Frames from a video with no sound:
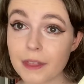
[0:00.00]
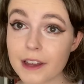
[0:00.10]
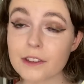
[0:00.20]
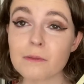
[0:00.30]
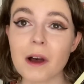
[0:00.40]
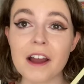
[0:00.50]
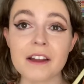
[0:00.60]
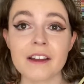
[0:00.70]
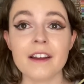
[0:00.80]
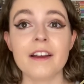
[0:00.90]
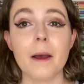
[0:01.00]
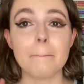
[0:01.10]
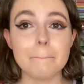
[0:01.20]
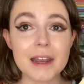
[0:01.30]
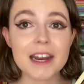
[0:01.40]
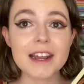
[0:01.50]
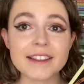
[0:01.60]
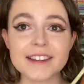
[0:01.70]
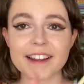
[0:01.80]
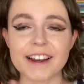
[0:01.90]
That's my mini
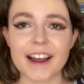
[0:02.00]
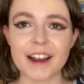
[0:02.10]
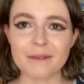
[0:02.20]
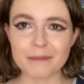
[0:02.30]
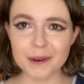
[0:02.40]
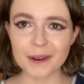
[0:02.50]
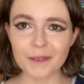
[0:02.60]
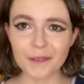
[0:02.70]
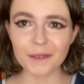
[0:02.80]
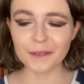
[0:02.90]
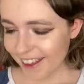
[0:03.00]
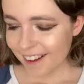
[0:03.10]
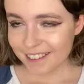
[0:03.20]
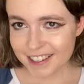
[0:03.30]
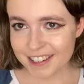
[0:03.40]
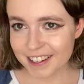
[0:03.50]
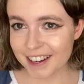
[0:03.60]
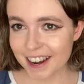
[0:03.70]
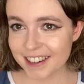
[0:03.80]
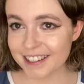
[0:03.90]
secondhand book haul. On to the
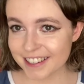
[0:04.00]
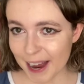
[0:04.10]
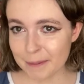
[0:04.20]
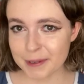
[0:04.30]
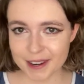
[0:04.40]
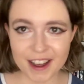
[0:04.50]
next chapter